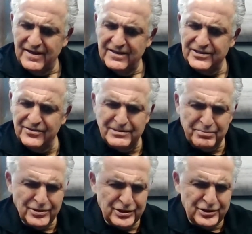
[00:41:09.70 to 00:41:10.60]
So this
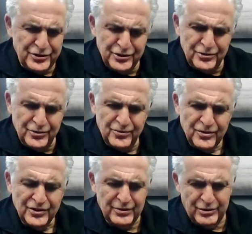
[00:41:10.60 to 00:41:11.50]
person knew
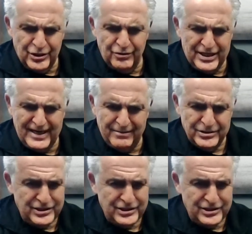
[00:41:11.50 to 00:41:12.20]
there were no cameras.